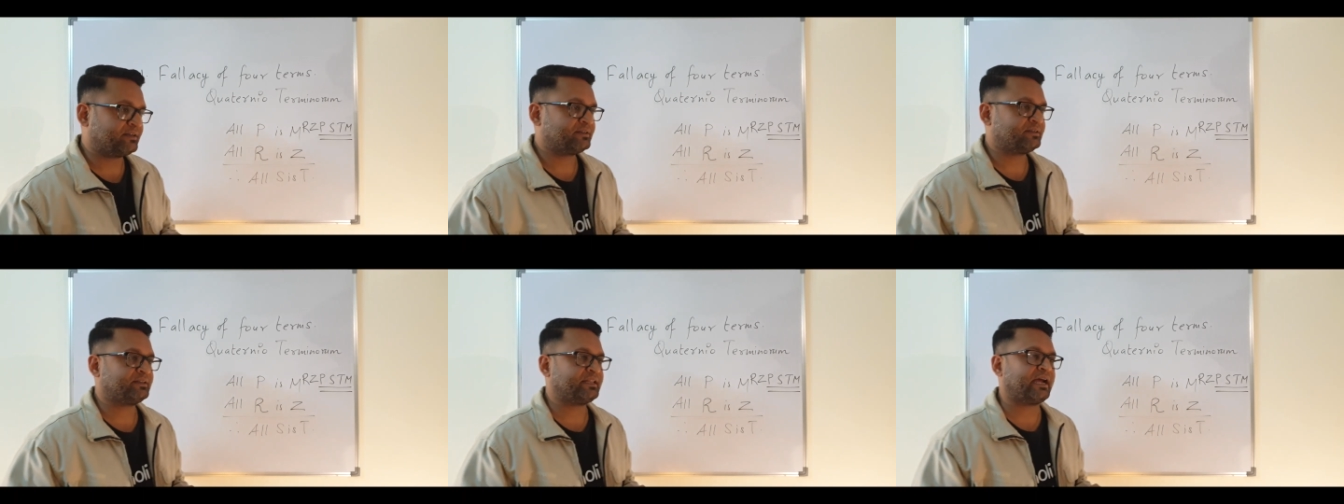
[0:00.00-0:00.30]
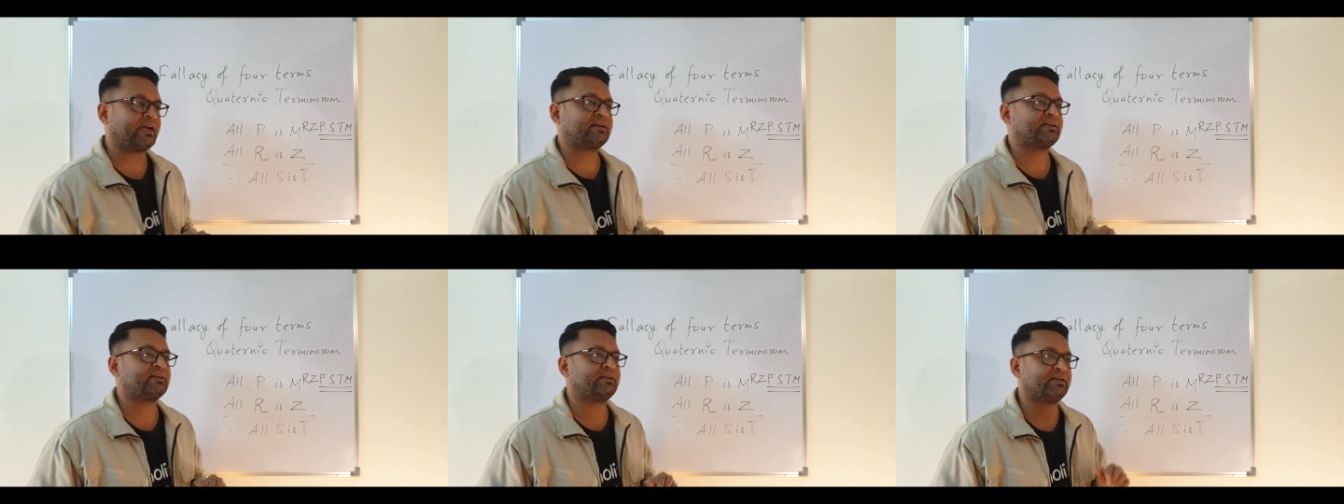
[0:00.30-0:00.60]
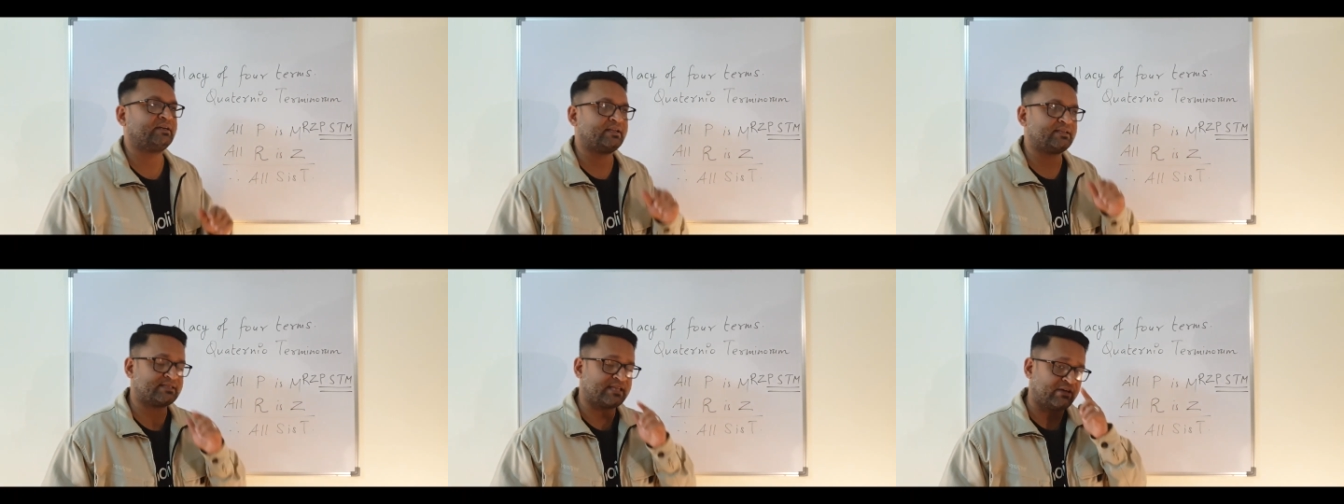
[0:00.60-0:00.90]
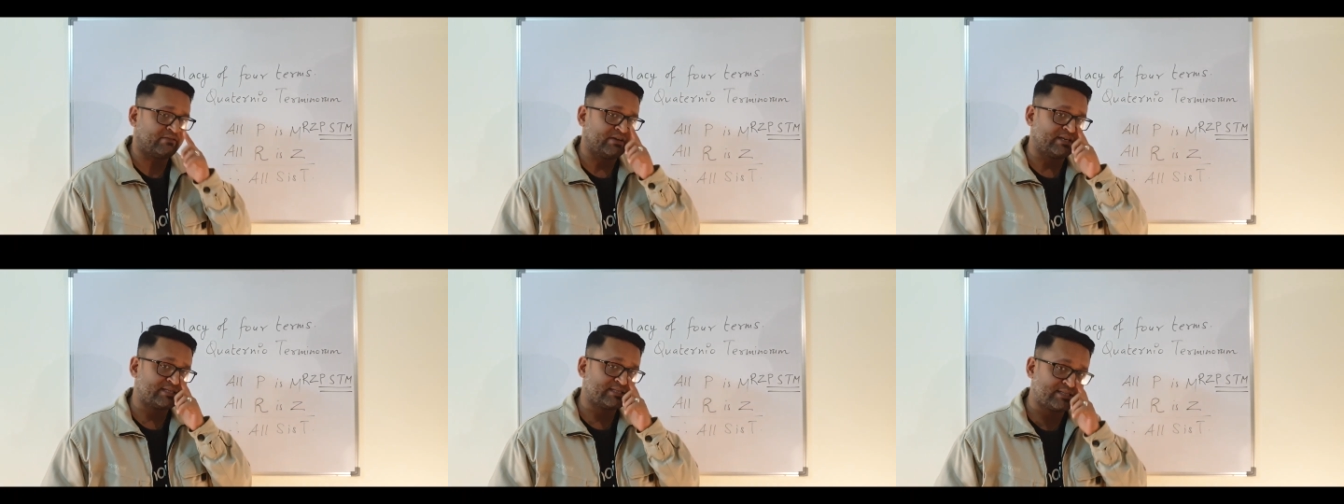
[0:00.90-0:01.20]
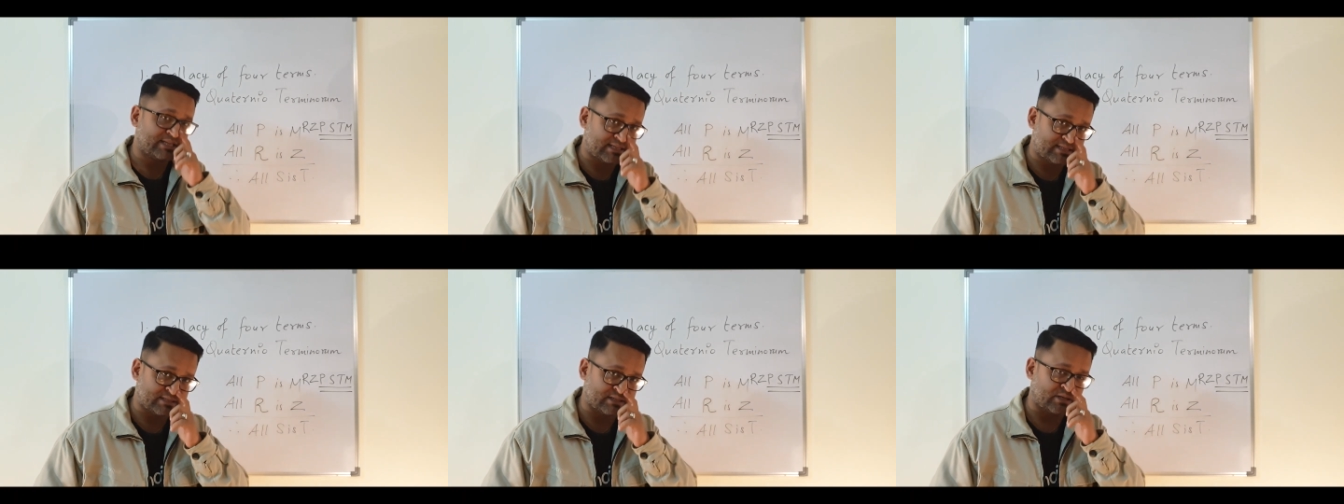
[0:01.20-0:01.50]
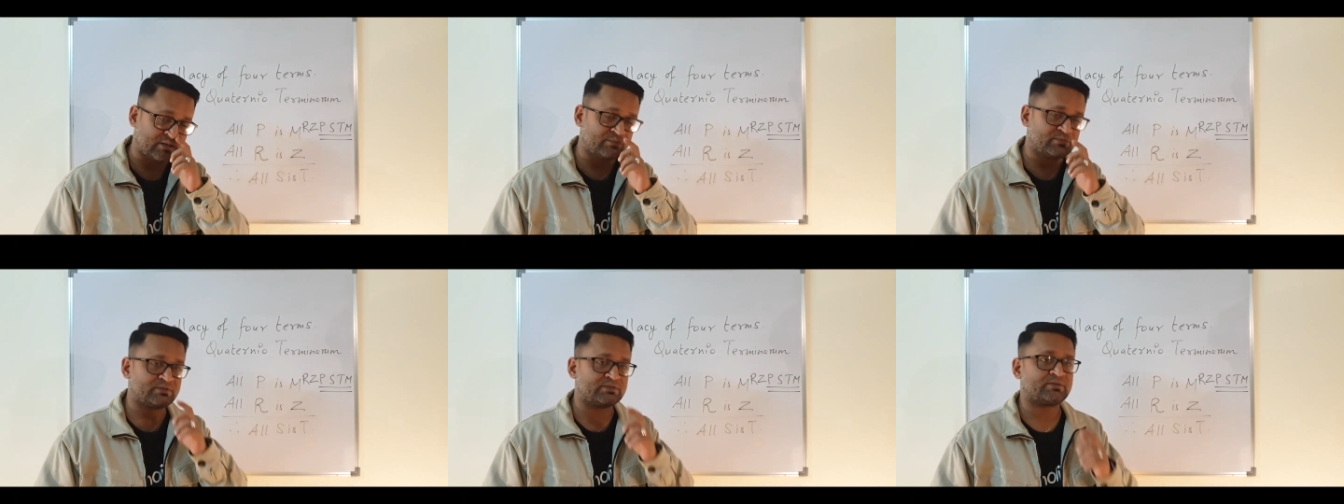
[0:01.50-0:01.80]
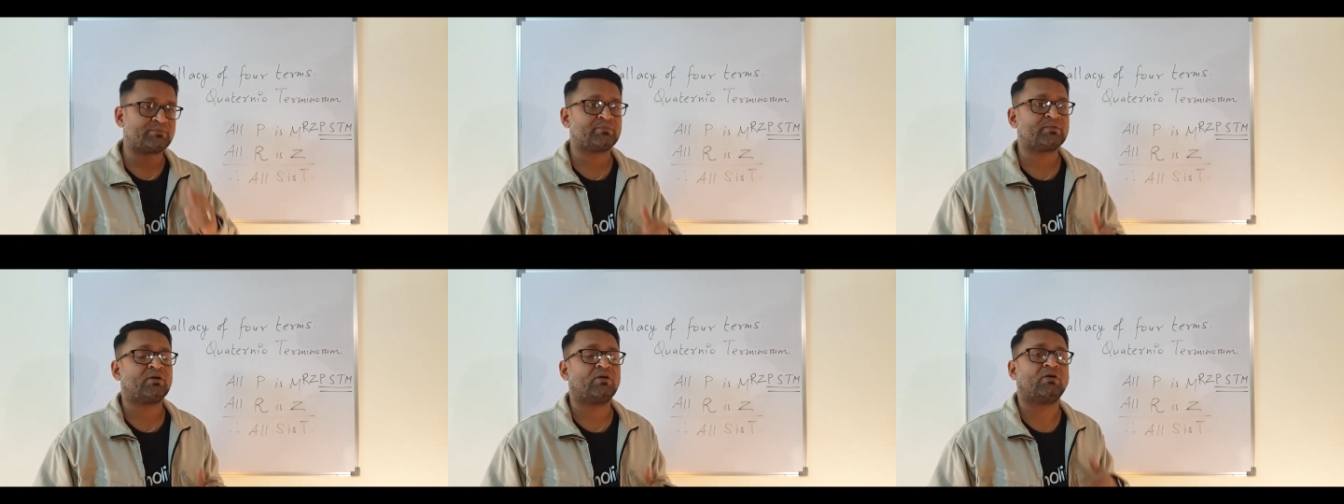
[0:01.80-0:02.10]
that it is having six terms
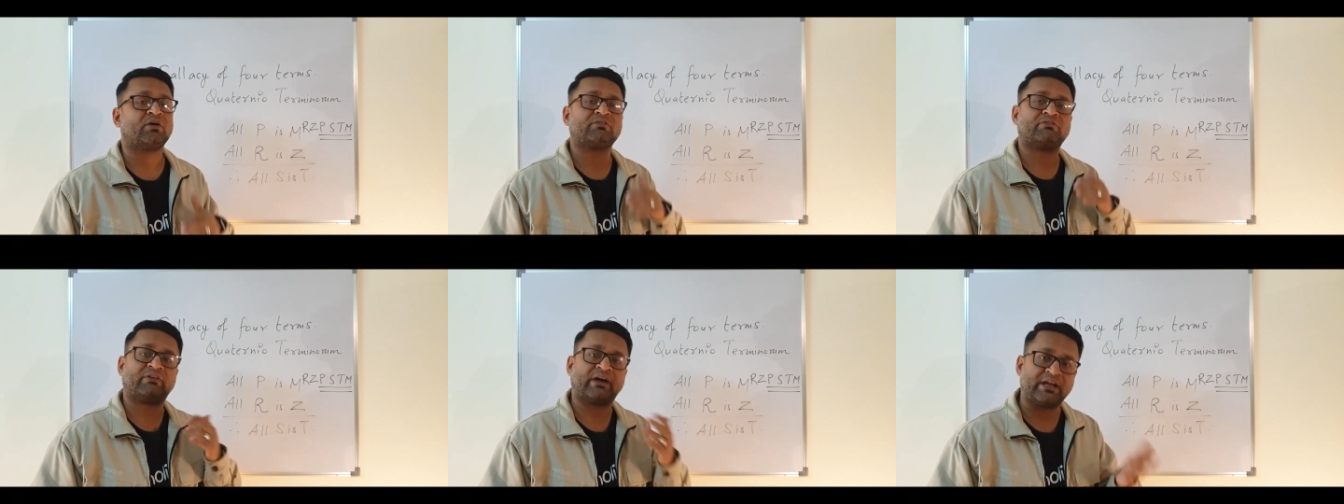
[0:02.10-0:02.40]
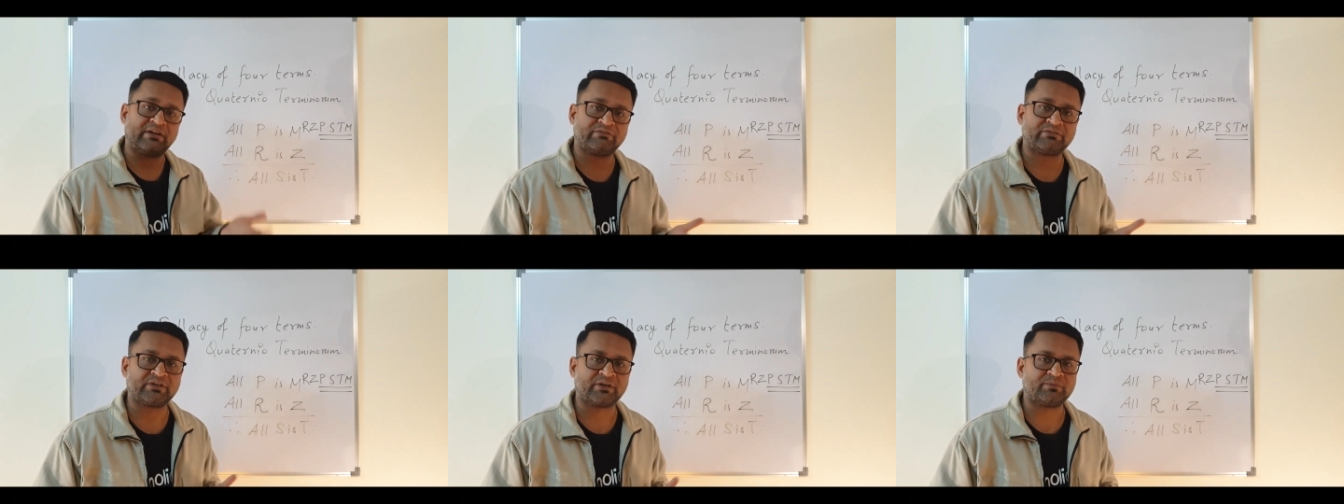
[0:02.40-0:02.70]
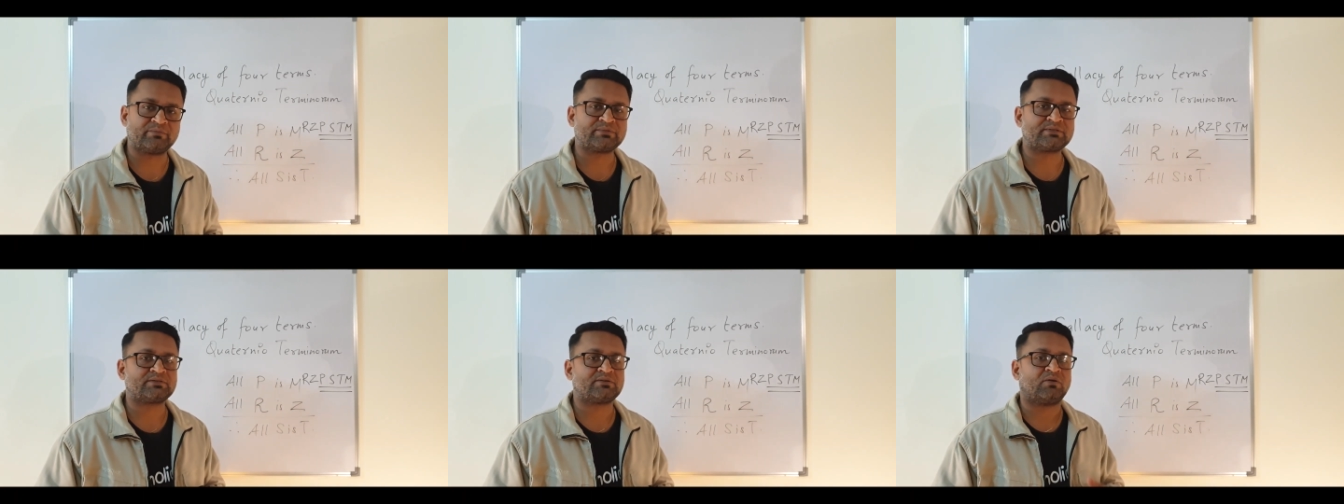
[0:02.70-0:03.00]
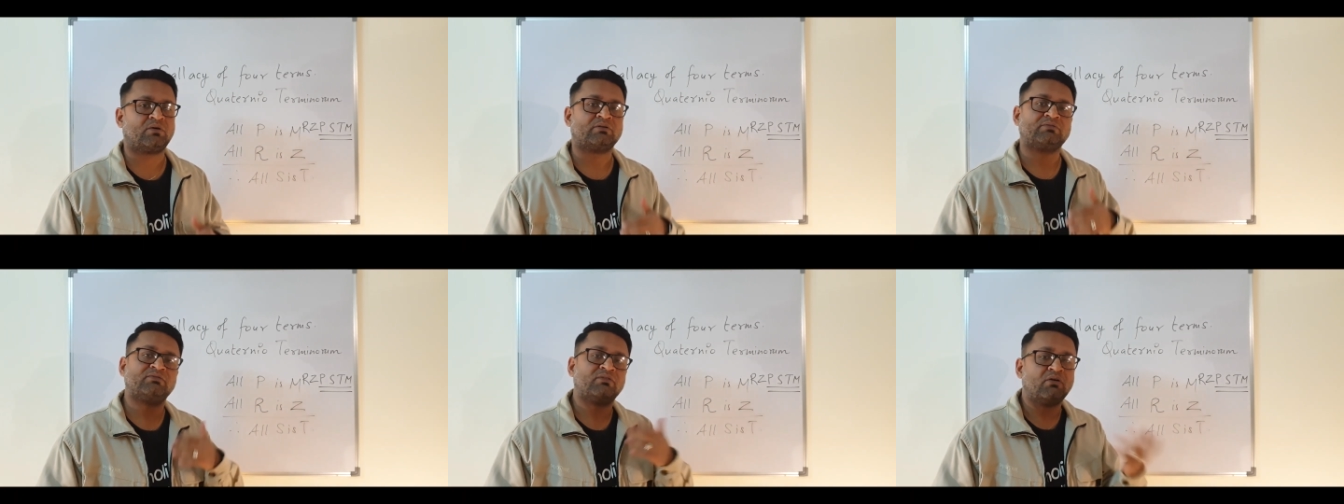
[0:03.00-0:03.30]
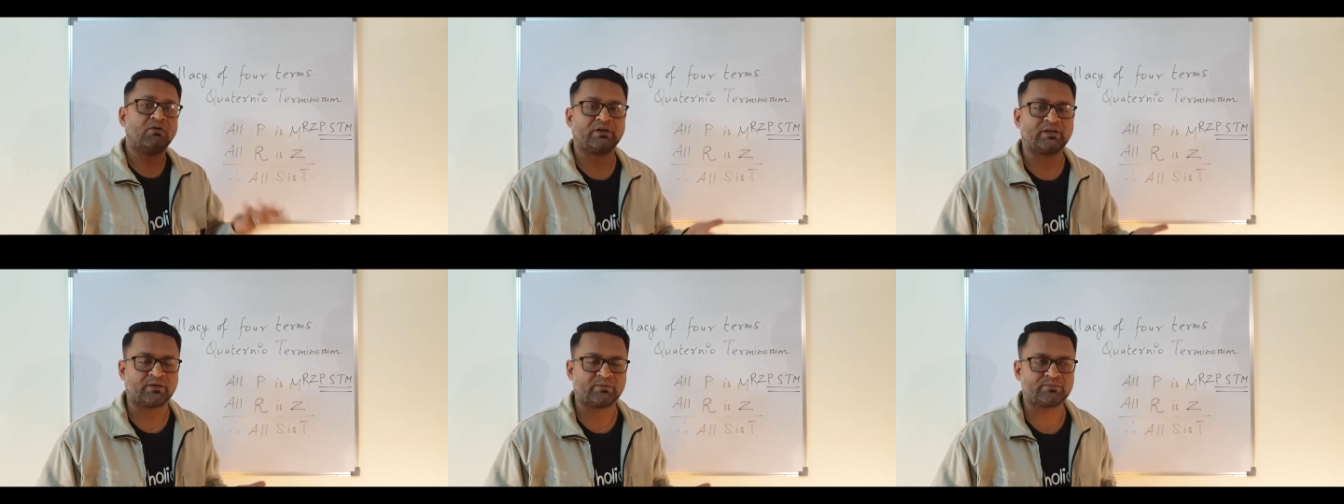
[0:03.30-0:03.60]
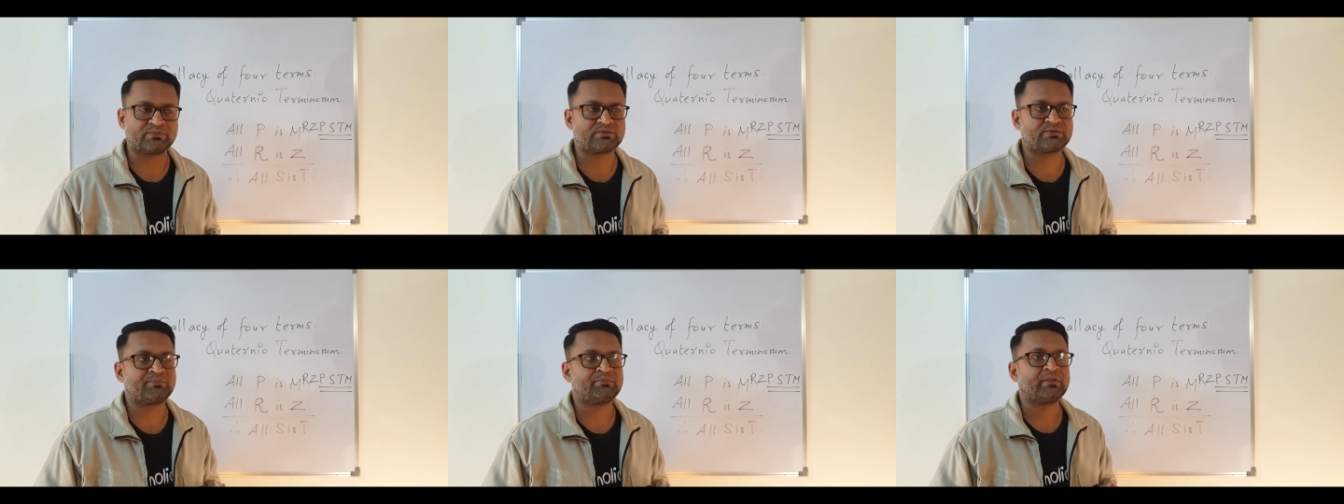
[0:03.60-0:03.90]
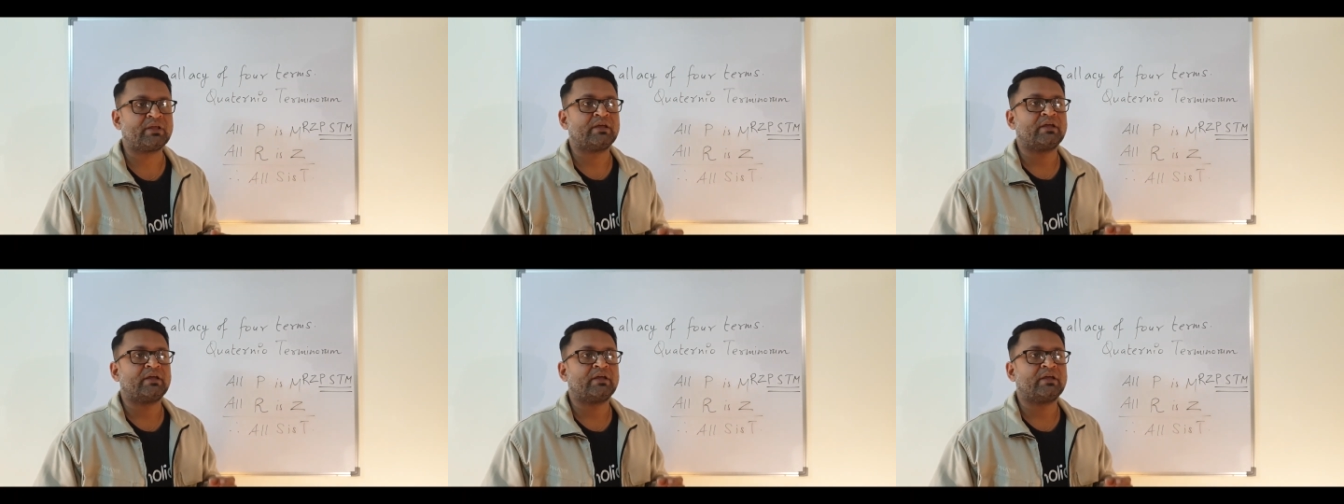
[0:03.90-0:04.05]
or five terms or four terms,